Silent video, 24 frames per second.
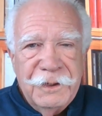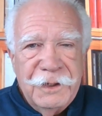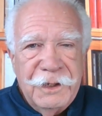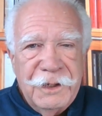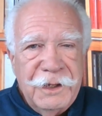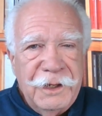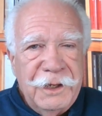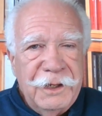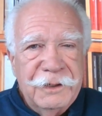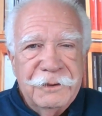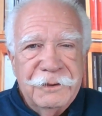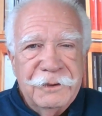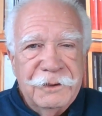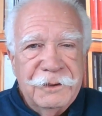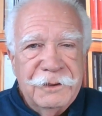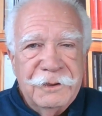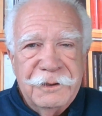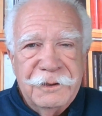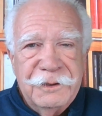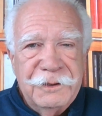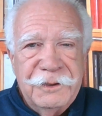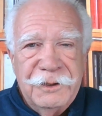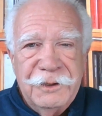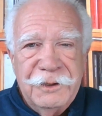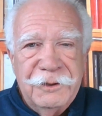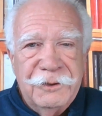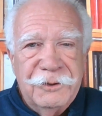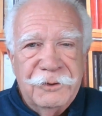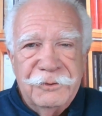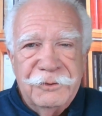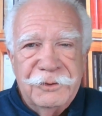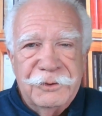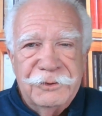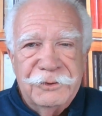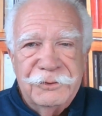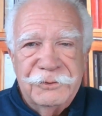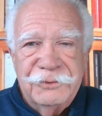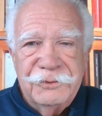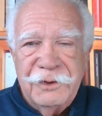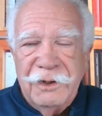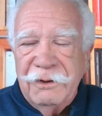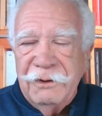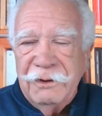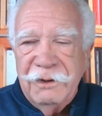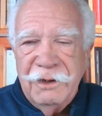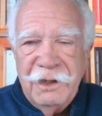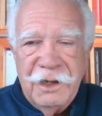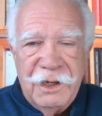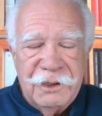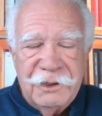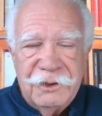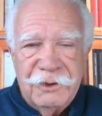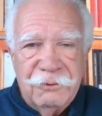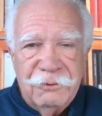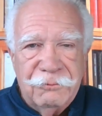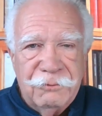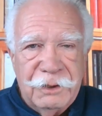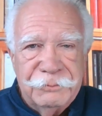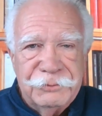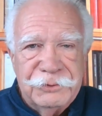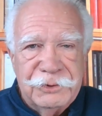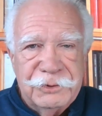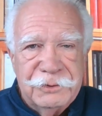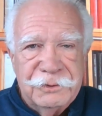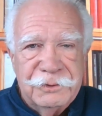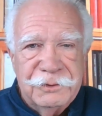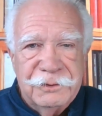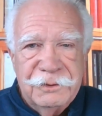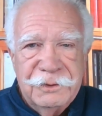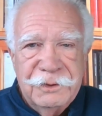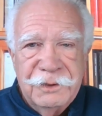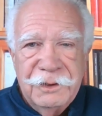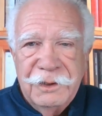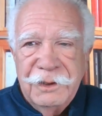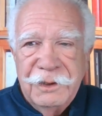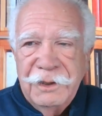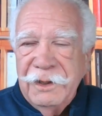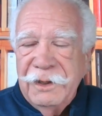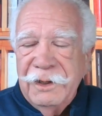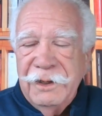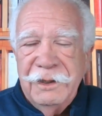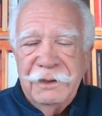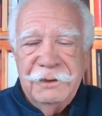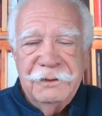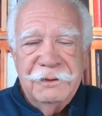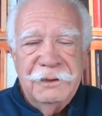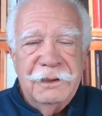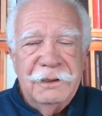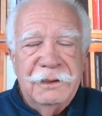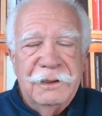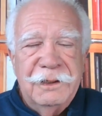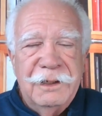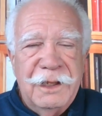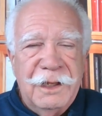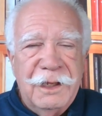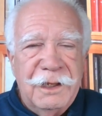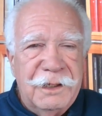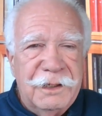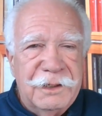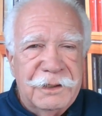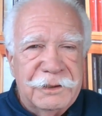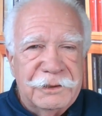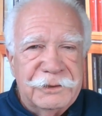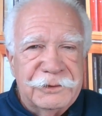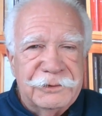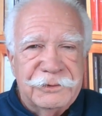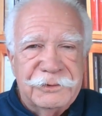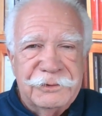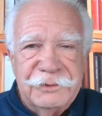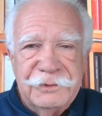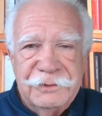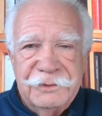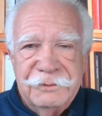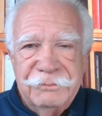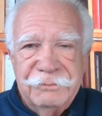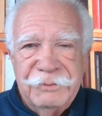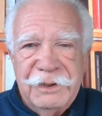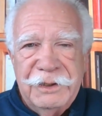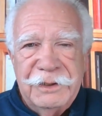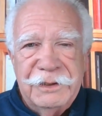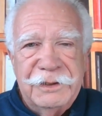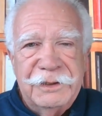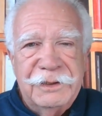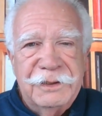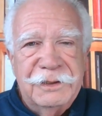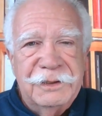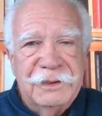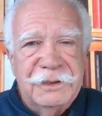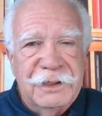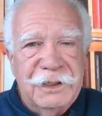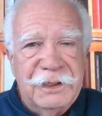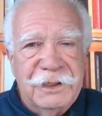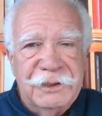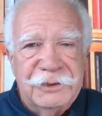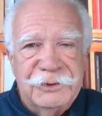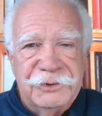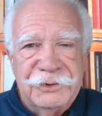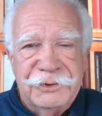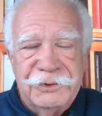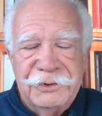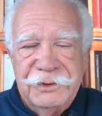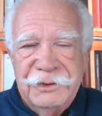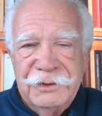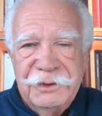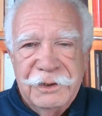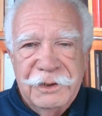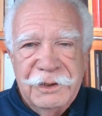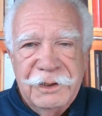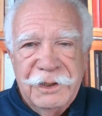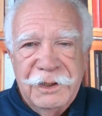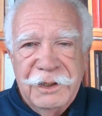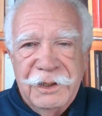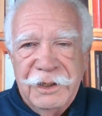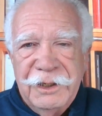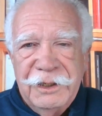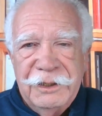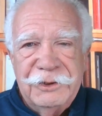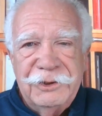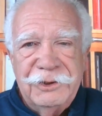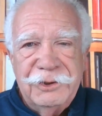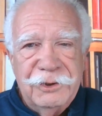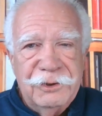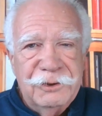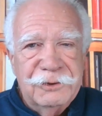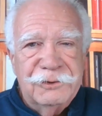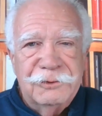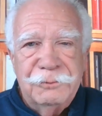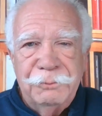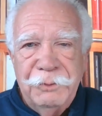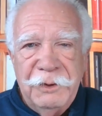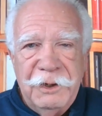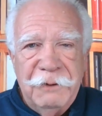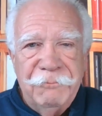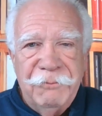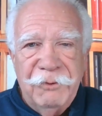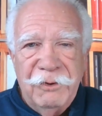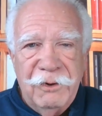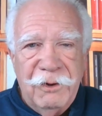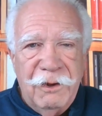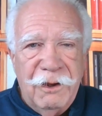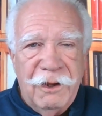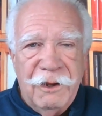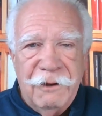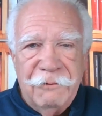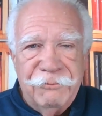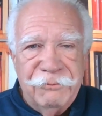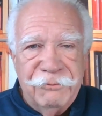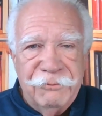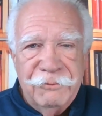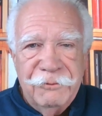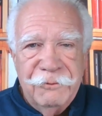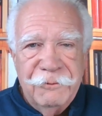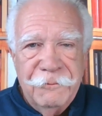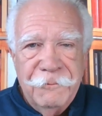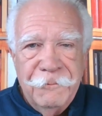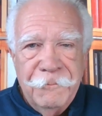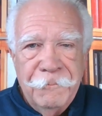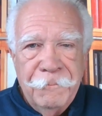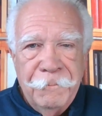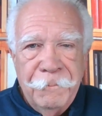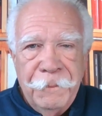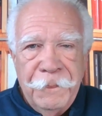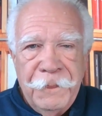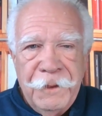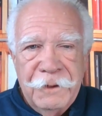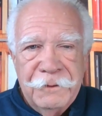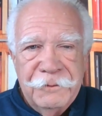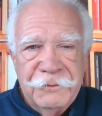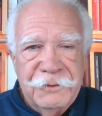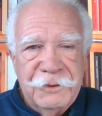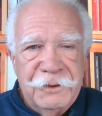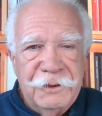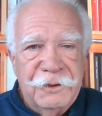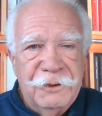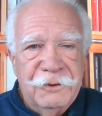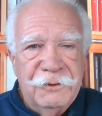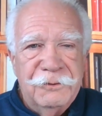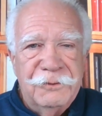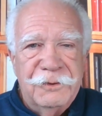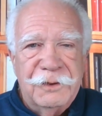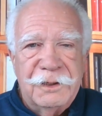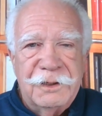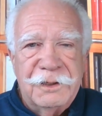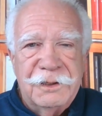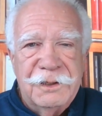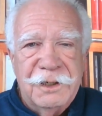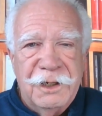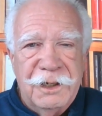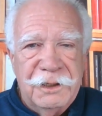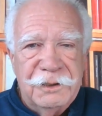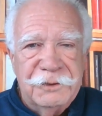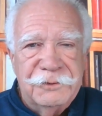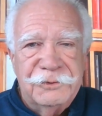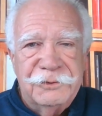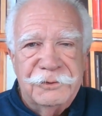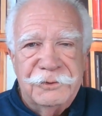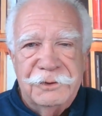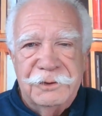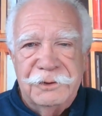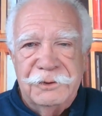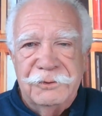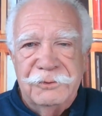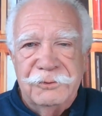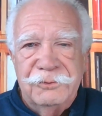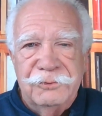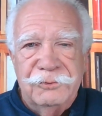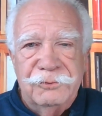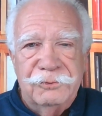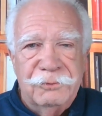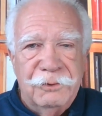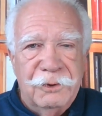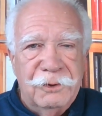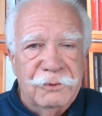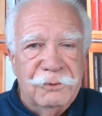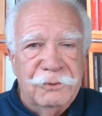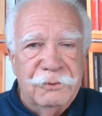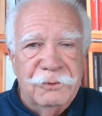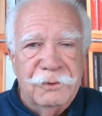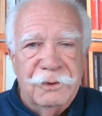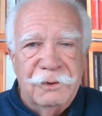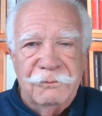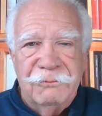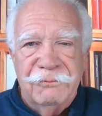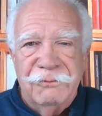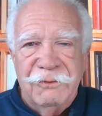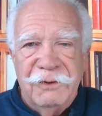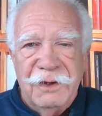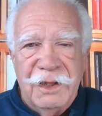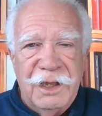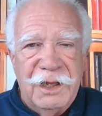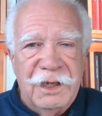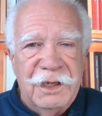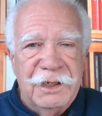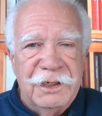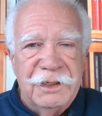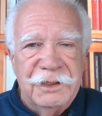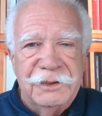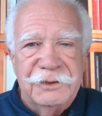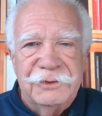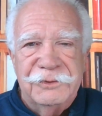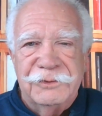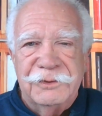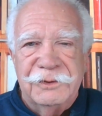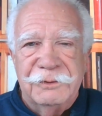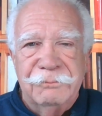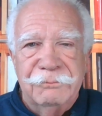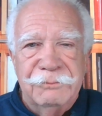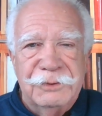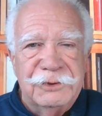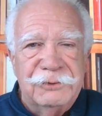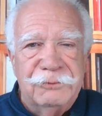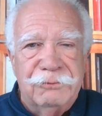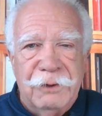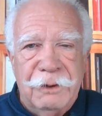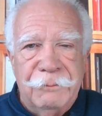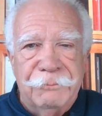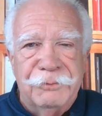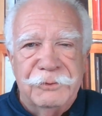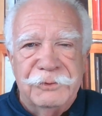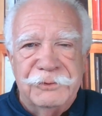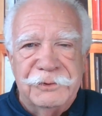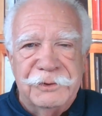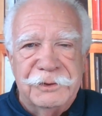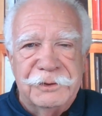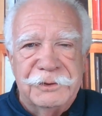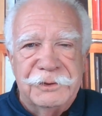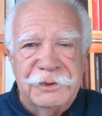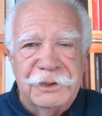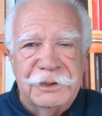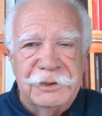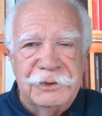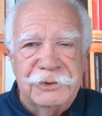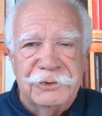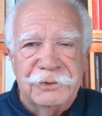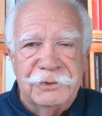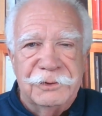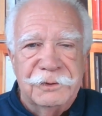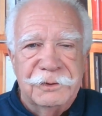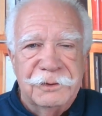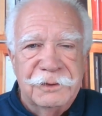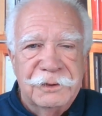And, there's a lot of corruption, and the lies, my gosh, it turns people off to hear the constant drone of lies and misrepresentation.